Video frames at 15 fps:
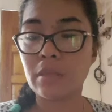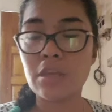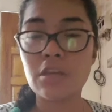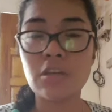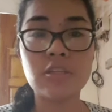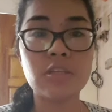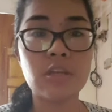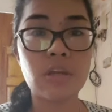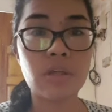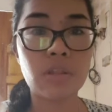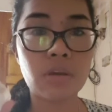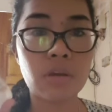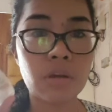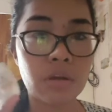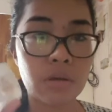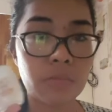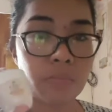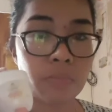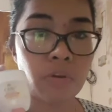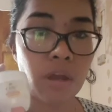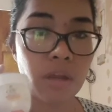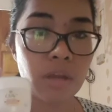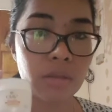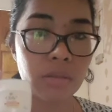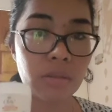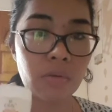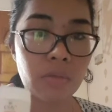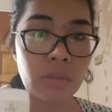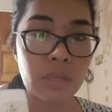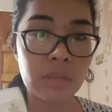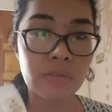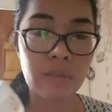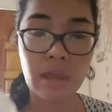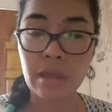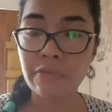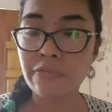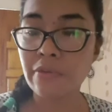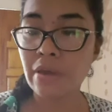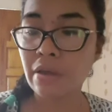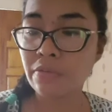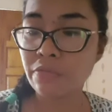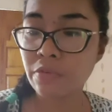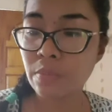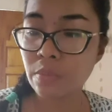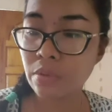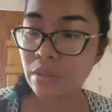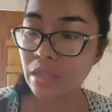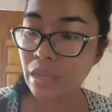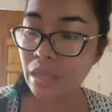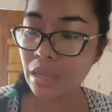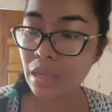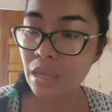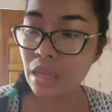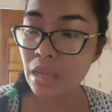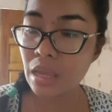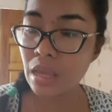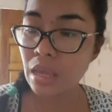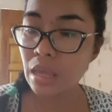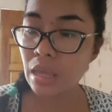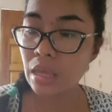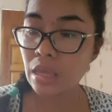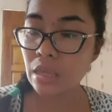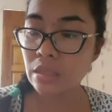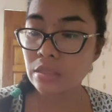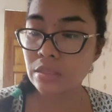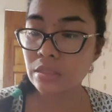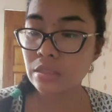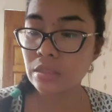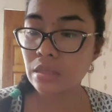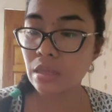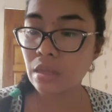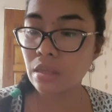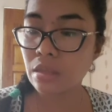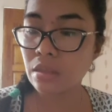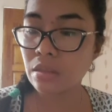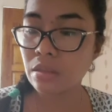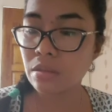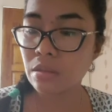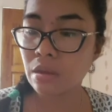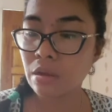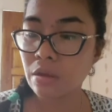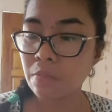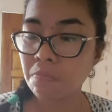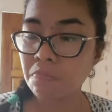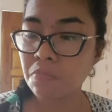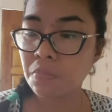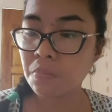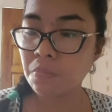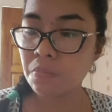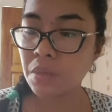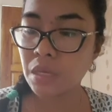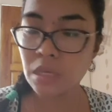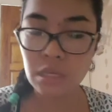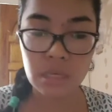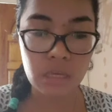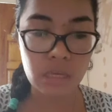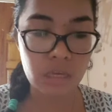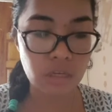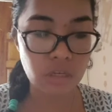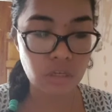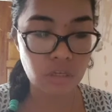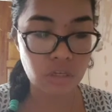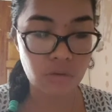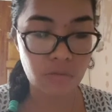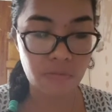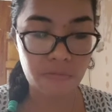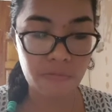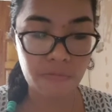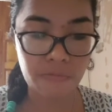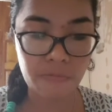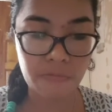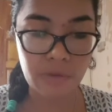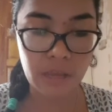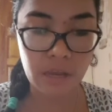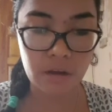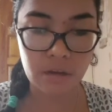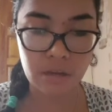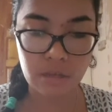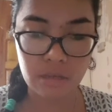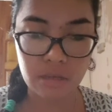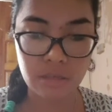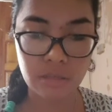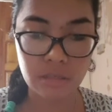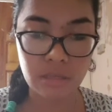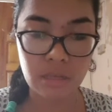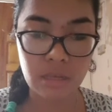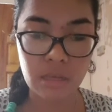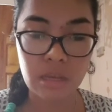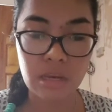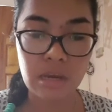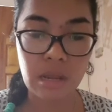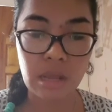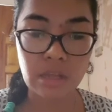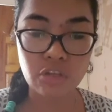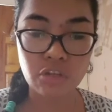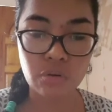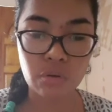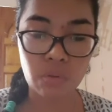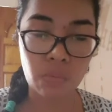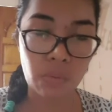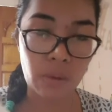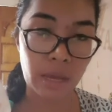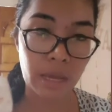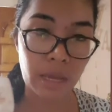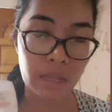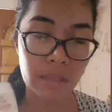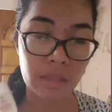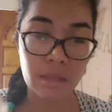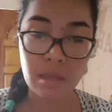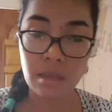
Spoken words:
Here's another product though that I found from Olay. It's the Pinkish Fairness Natural White.